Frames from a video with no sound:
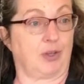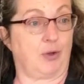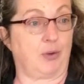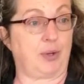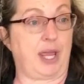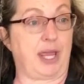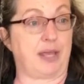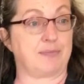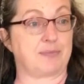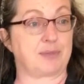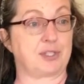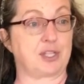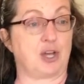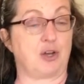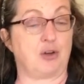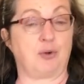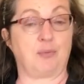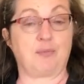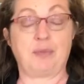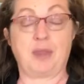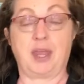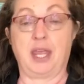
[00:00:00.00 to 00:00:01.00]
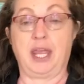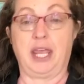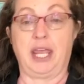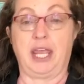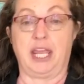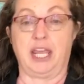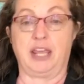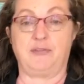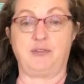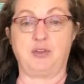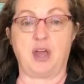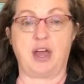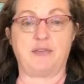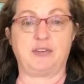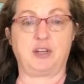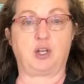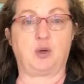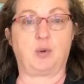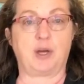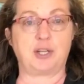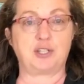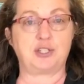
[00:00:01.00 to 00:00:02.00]
Okay, so if you have
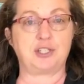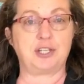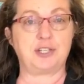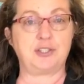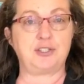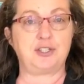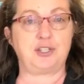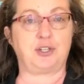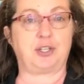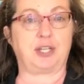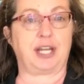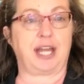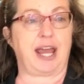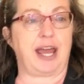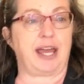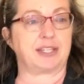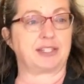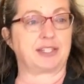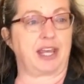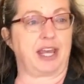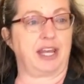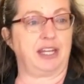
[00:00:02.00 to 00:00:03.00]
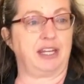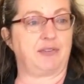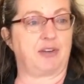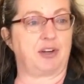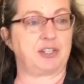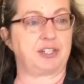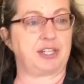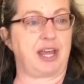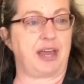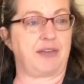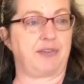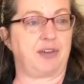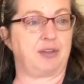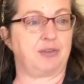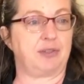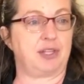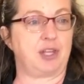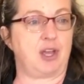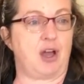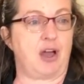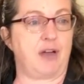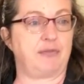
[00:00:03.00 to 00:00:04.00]
any questions, you can ask any of our staff here
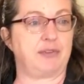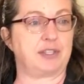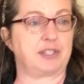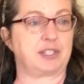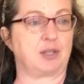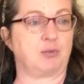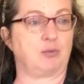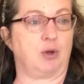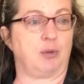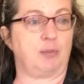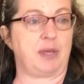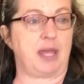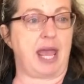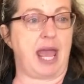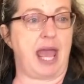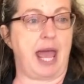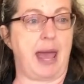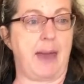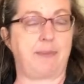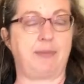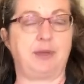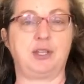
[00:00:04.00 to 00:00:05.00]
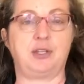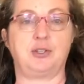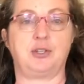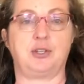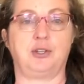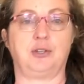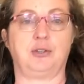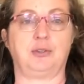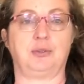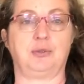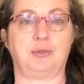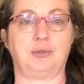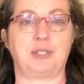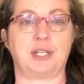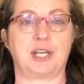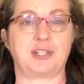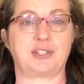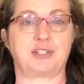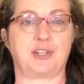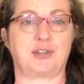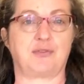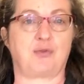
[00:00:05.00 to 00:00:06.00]
in the office, and we'll be happy to
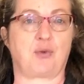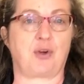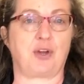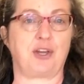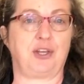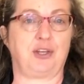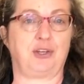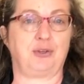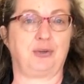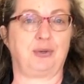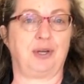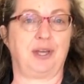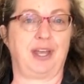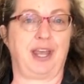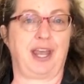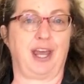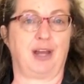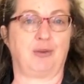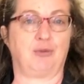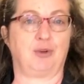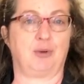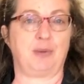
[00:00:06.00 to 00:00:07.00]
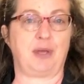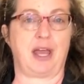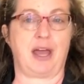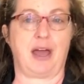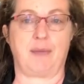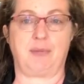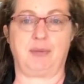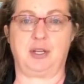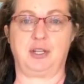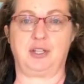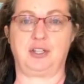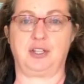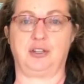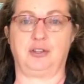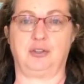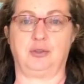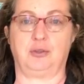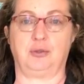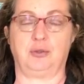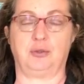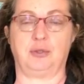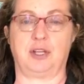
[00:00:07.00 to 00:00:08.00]
test it for you, and we'll be happy
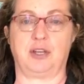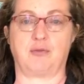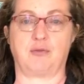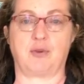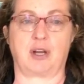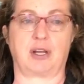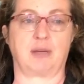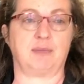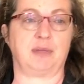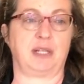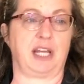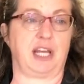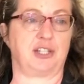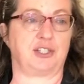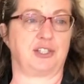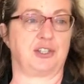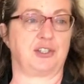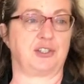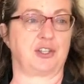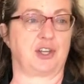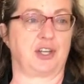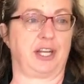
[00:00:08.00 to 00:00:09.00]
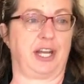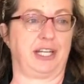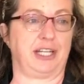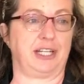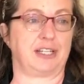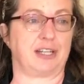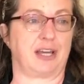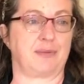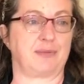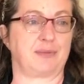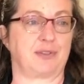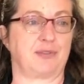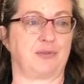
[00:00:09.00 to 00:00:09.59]
to give recommendations on any types